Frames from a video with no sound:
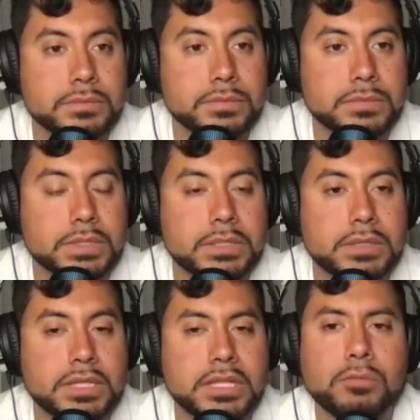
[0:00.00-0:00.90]
Dang.
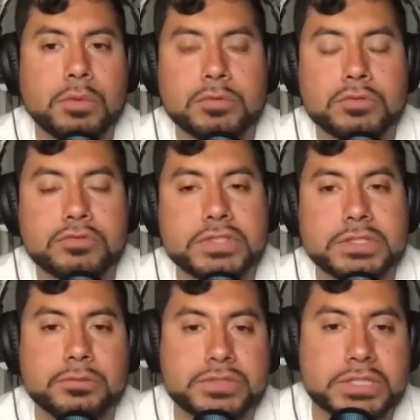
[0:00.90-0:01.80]
And I remember you said
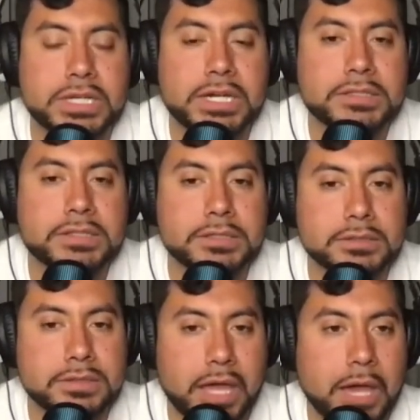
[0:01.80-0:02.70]
there was a guy that
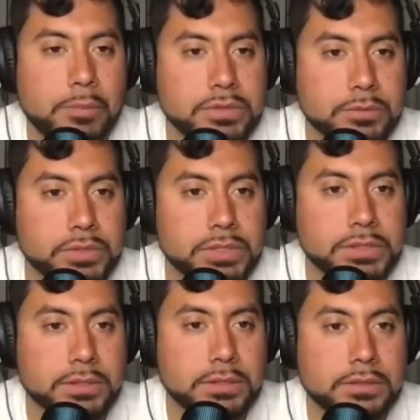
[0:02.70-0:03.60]
happened to be
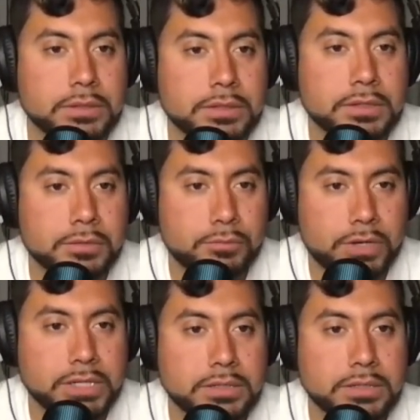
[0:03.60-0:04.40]
there, right?